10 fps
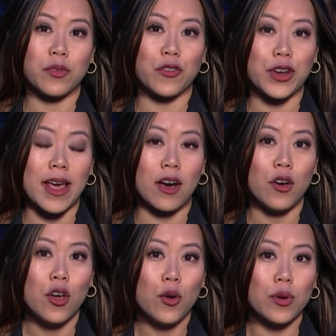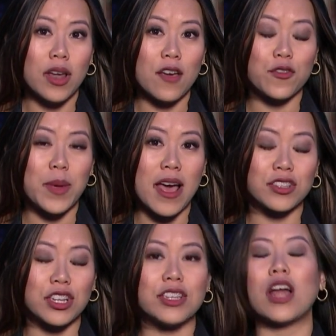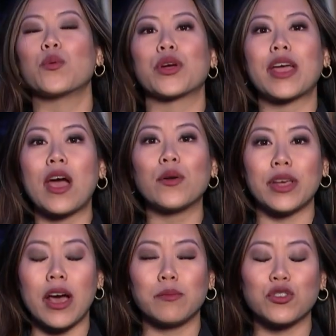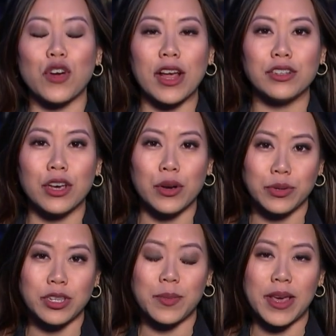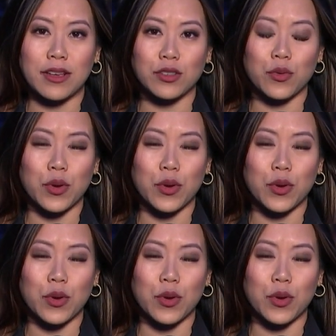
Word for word: But for now, we're live from Aston, Delaware County. I'm Trang Do, CBS